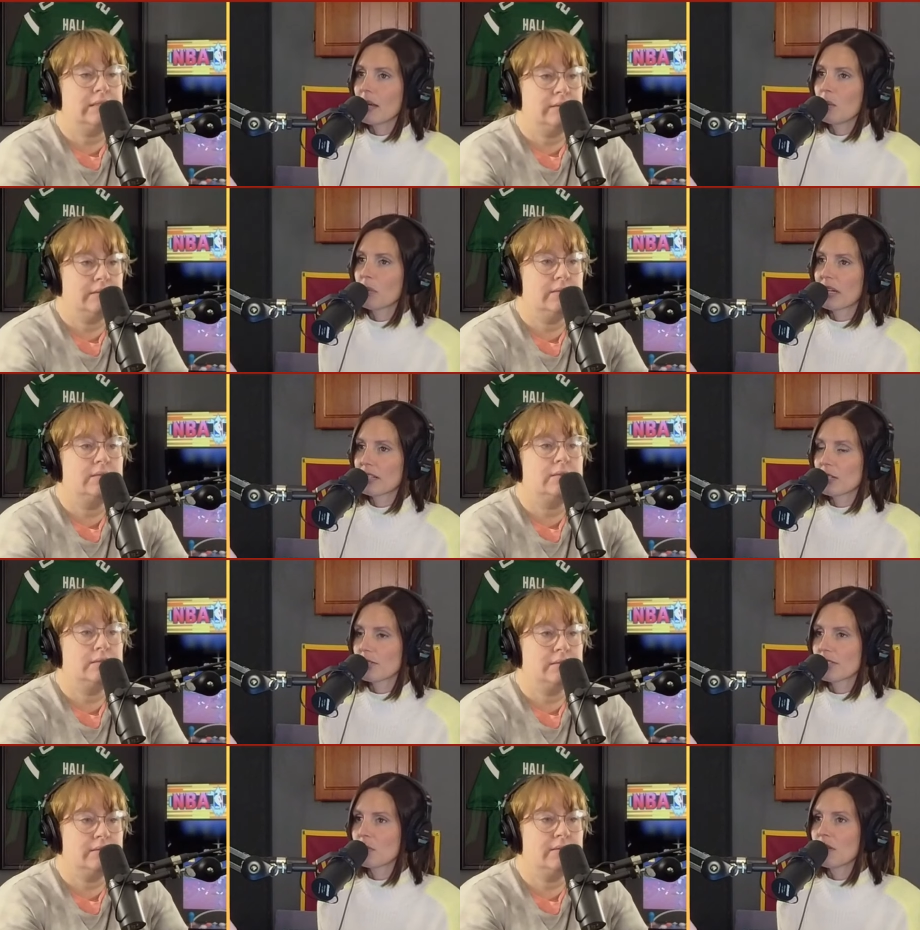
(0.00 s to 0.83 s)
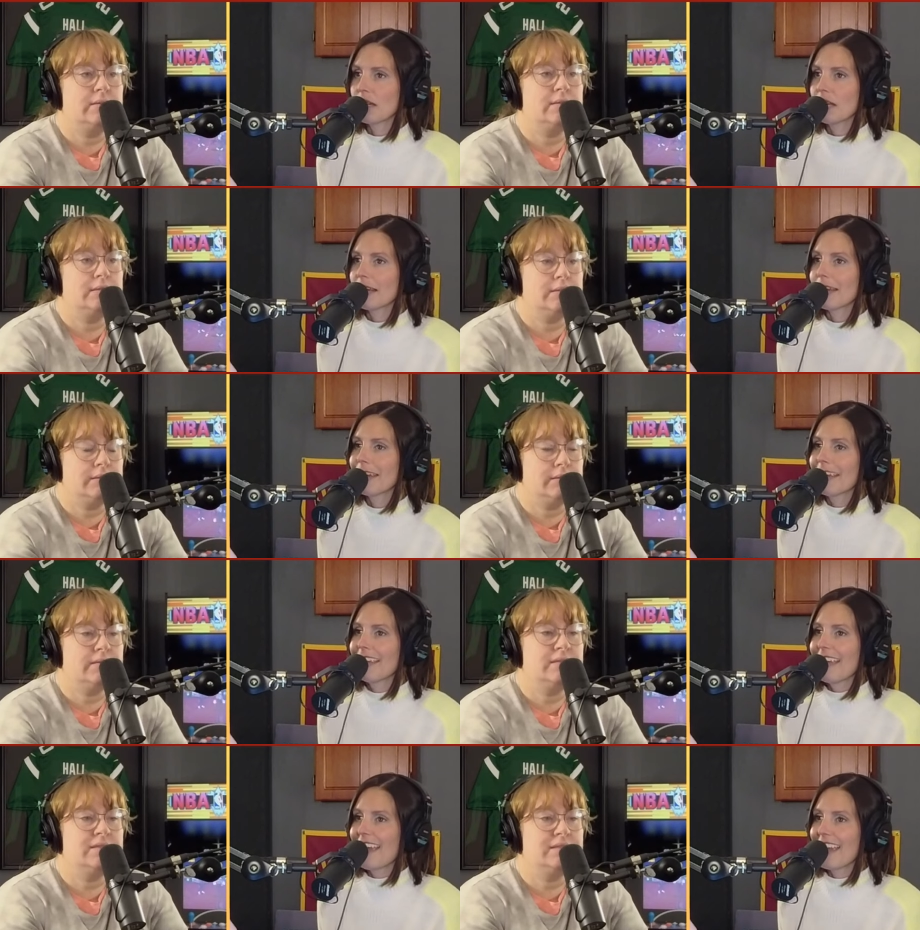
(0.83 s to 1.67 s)
Speaker 1: And Brenda used to be
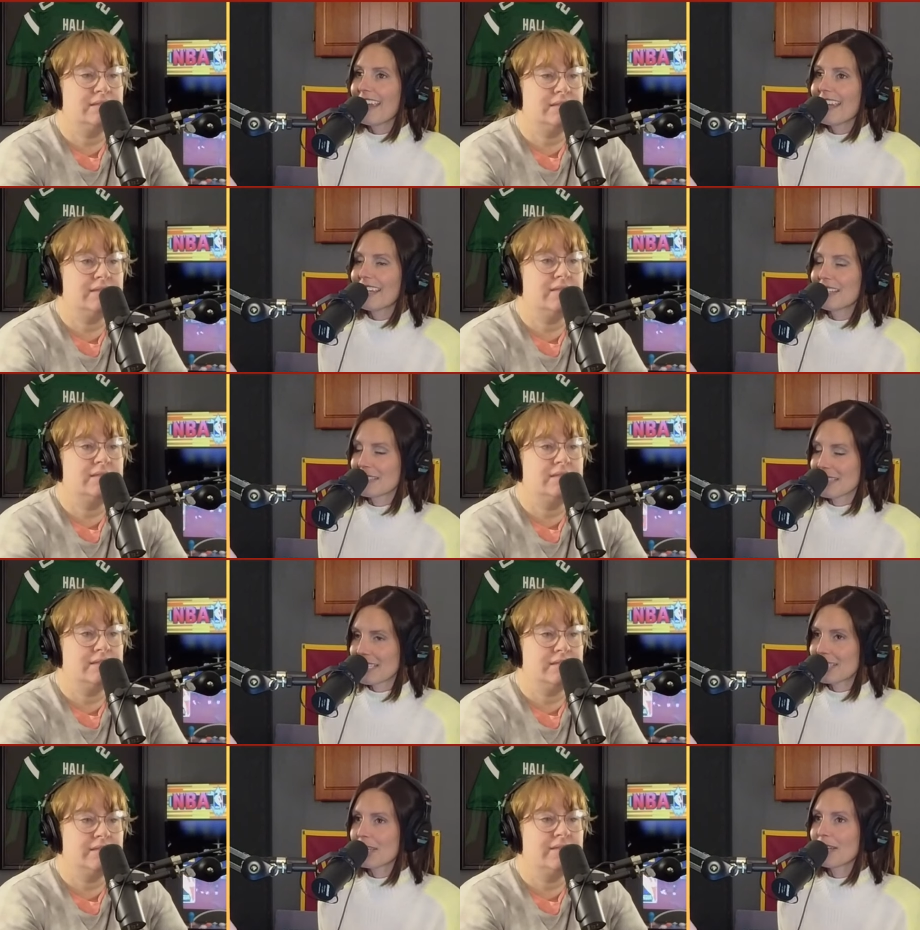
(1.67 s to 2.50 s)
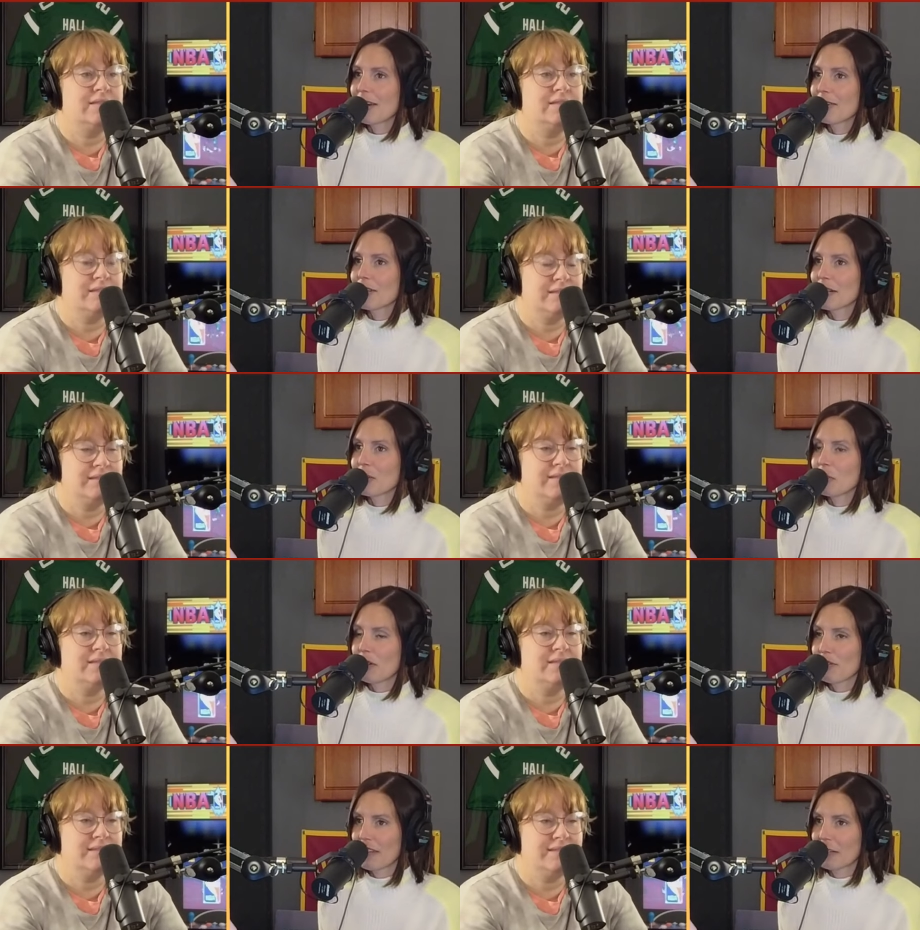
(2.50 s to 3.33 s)
a, an assistant under
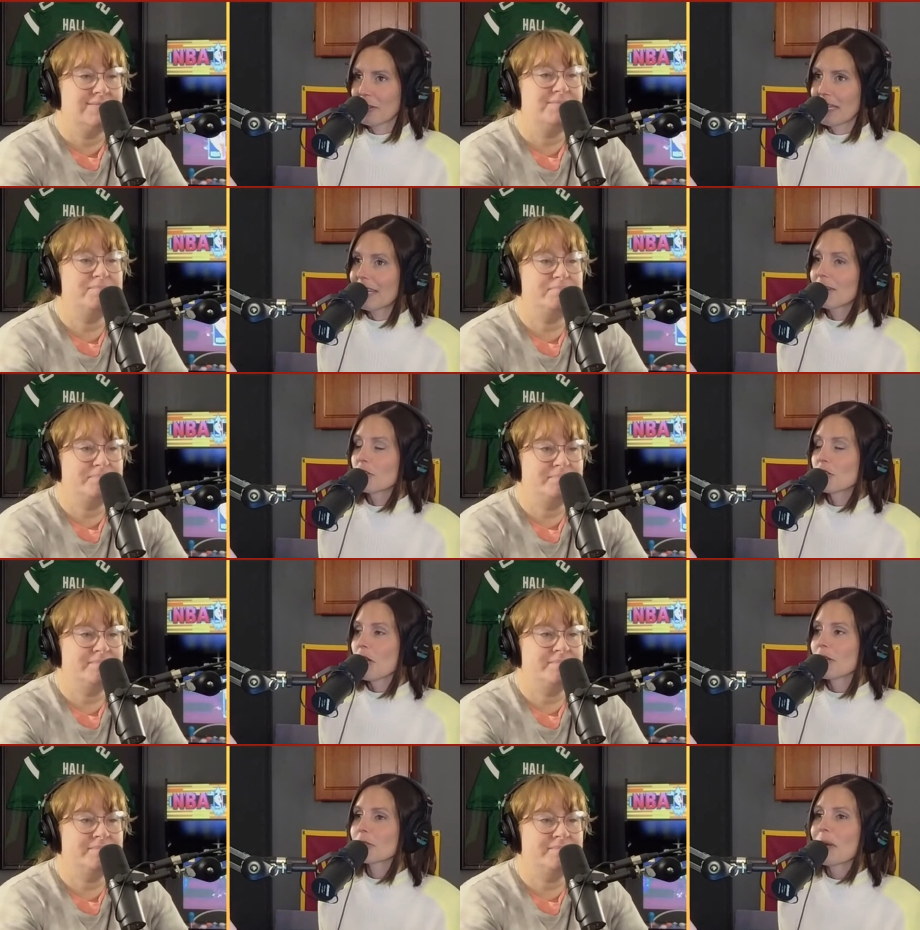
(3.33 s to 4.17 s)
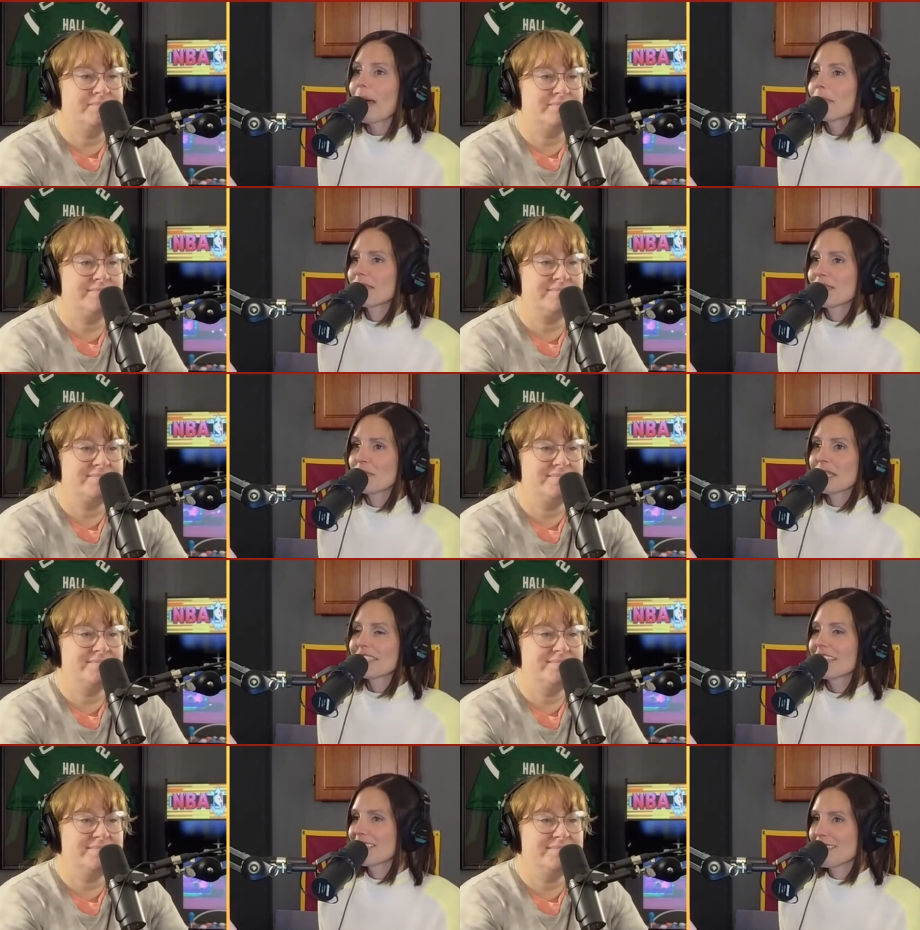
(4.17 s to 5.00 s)
Bill Fennelly. Mm-hmm. She also happens to be
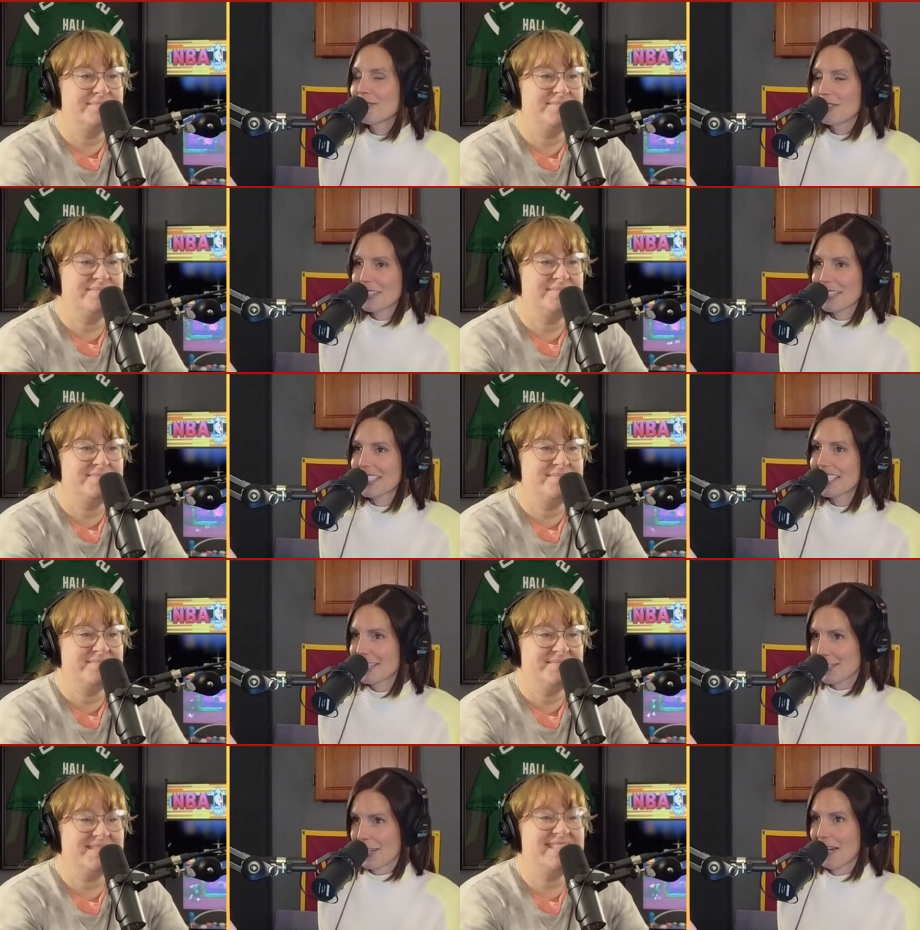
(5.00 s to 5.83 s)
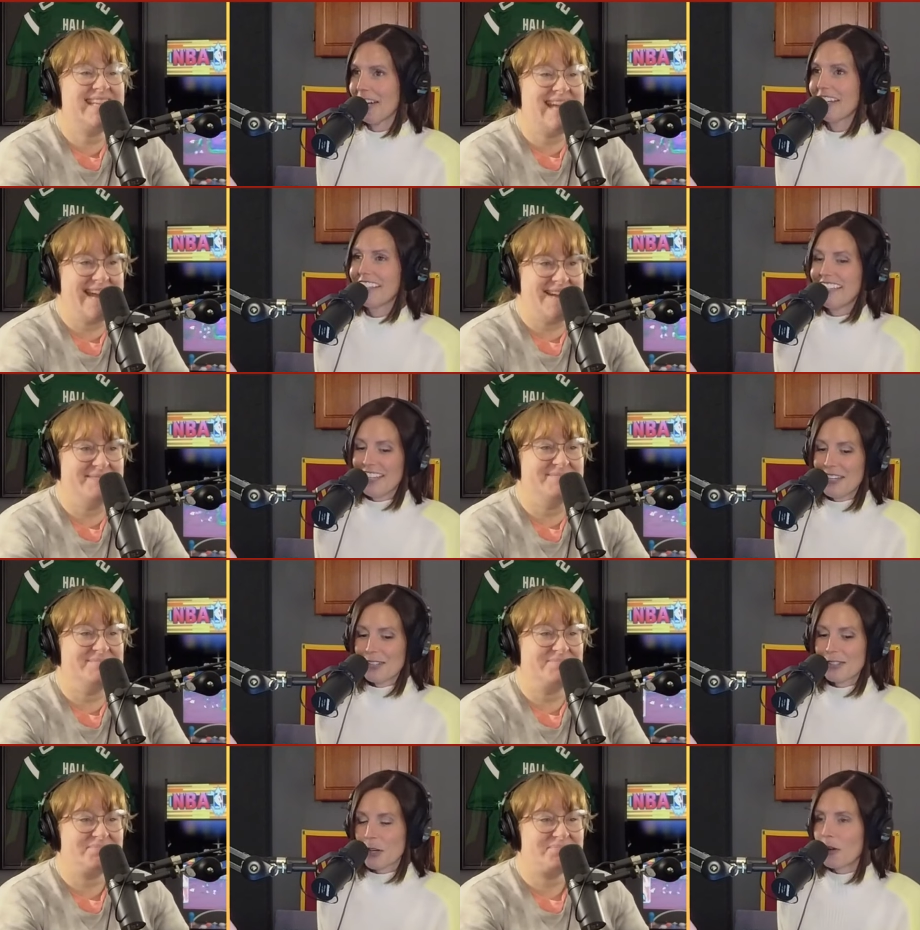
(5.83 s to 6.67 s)
Stacy Frese's sister. Mm, yeah.
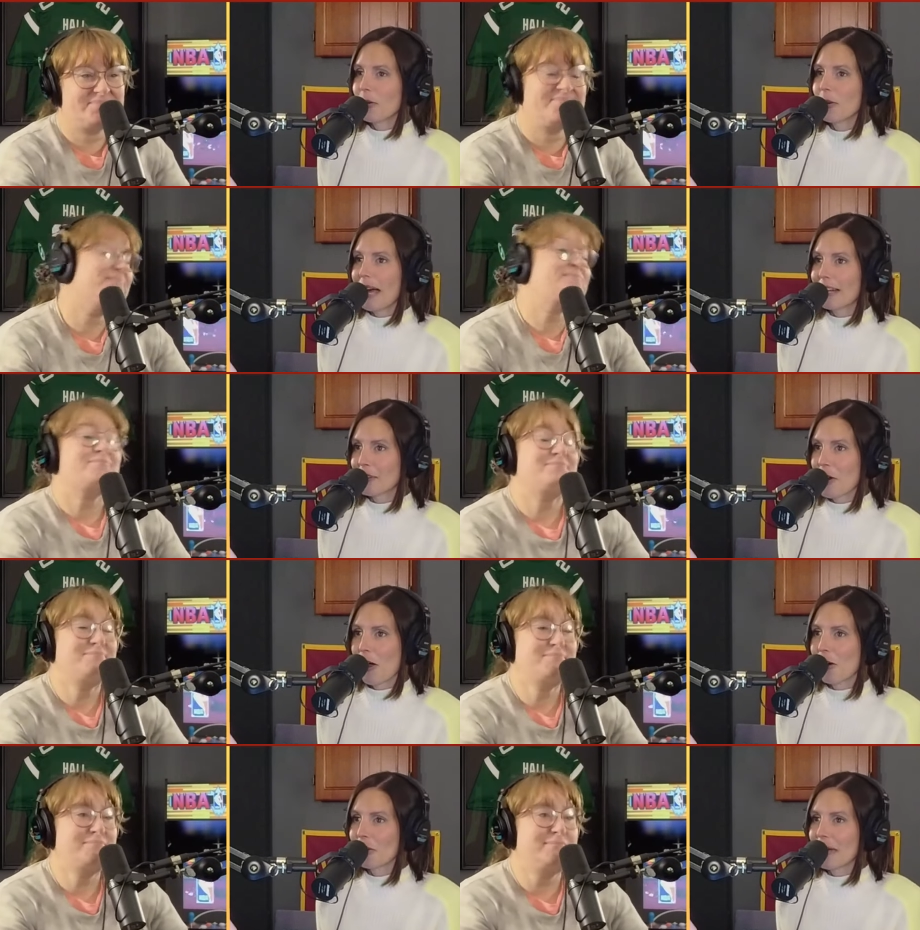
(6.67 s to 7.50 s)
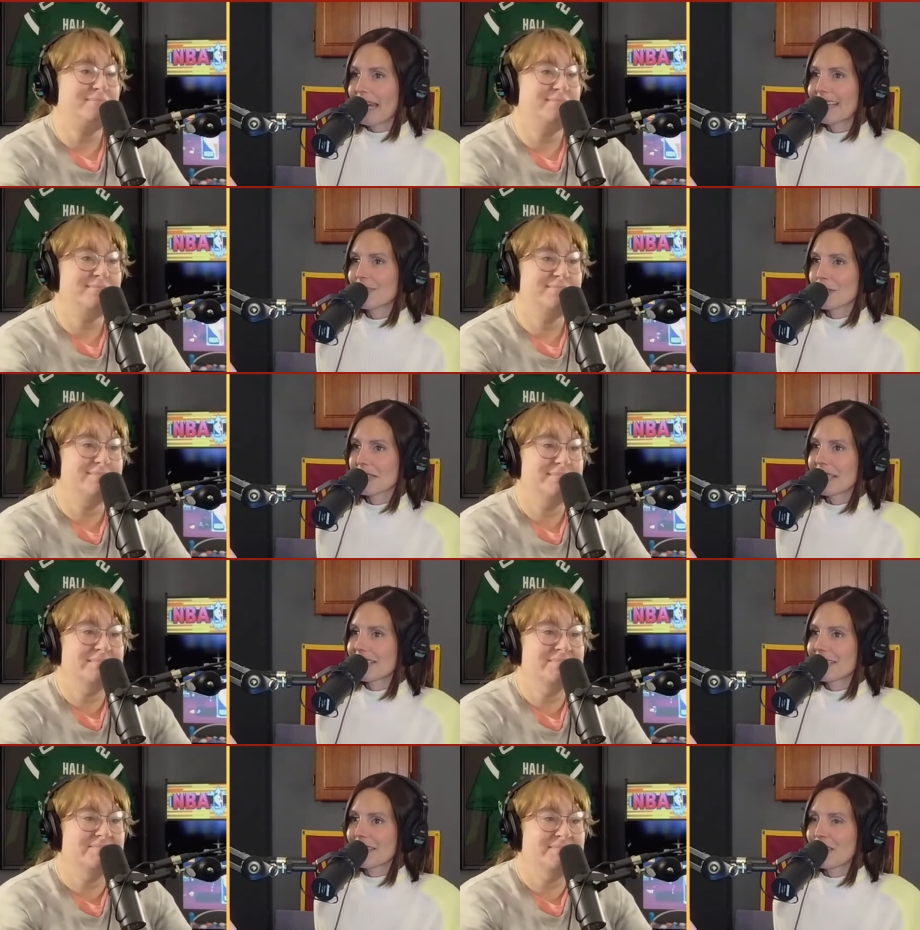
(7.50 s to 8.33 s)
So I don't know. I just
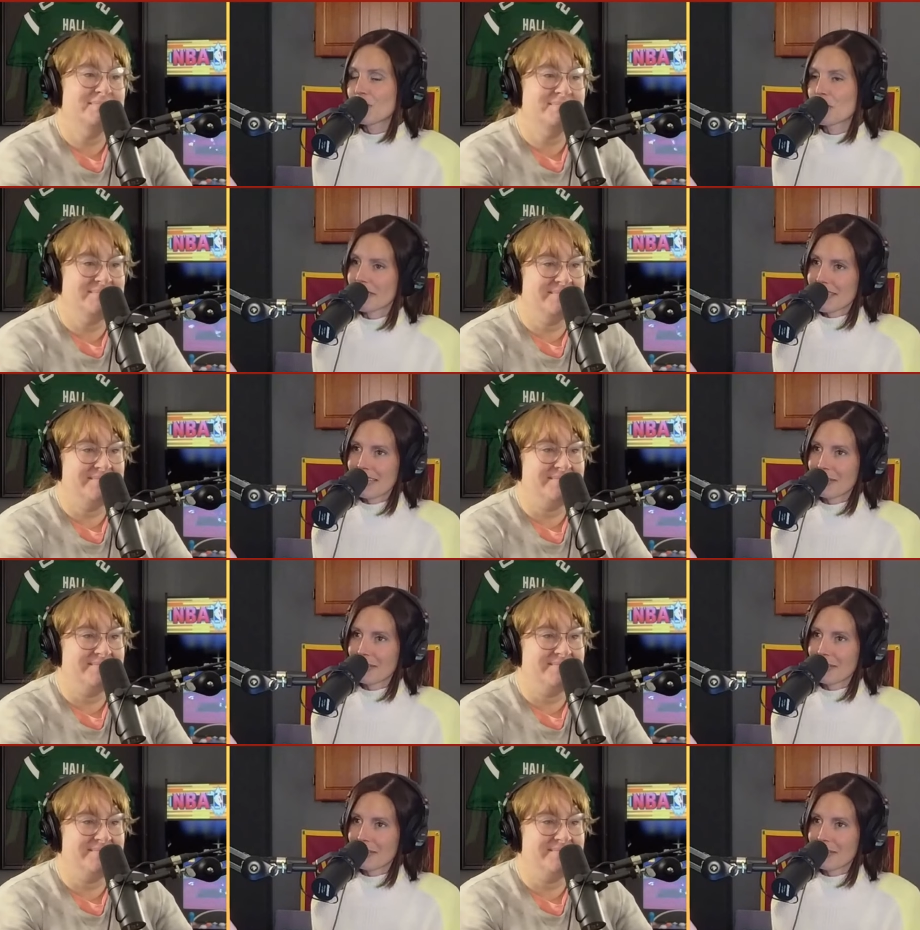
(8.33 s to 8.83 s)
that's an interesting